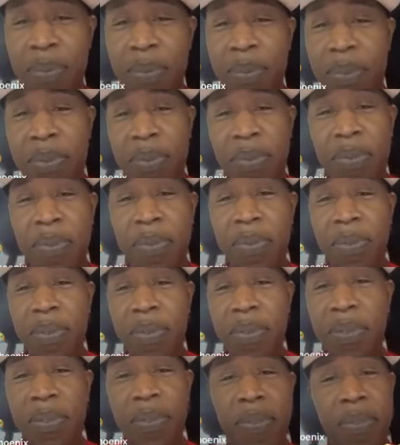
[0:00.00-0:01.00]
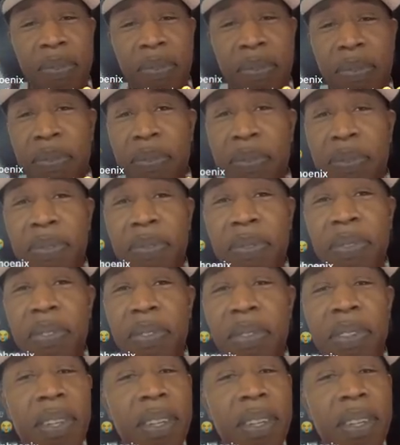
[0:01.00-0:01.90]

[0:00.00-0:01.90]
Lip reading: (silence)